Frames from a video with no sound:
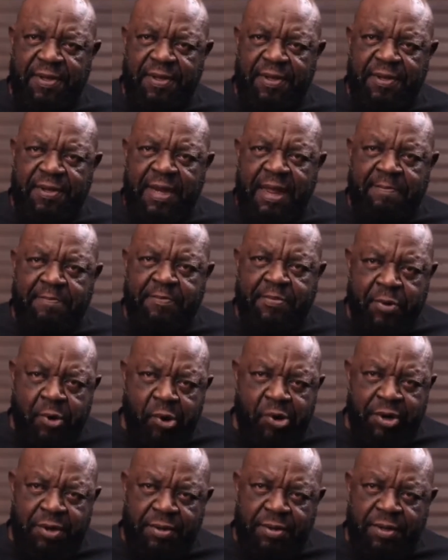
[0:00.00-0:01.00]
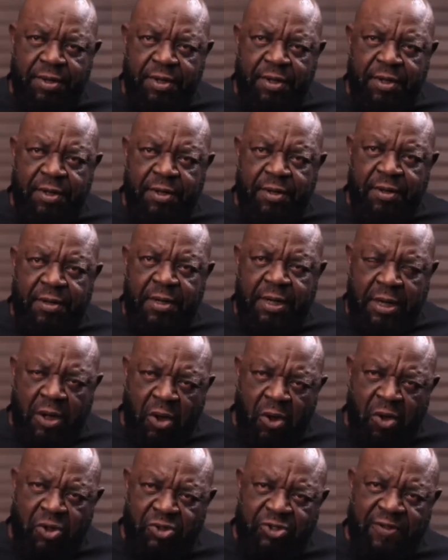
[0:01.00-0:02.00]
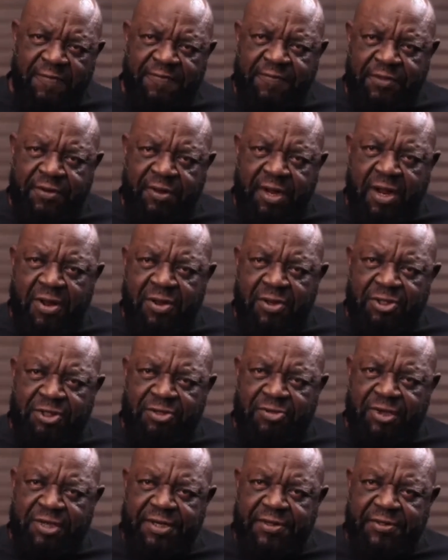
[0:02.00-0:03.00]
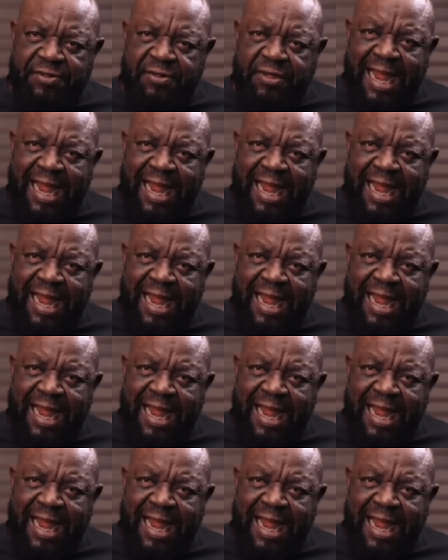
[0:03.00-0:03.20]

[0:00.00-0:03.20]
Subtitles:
that broke the laws of three countries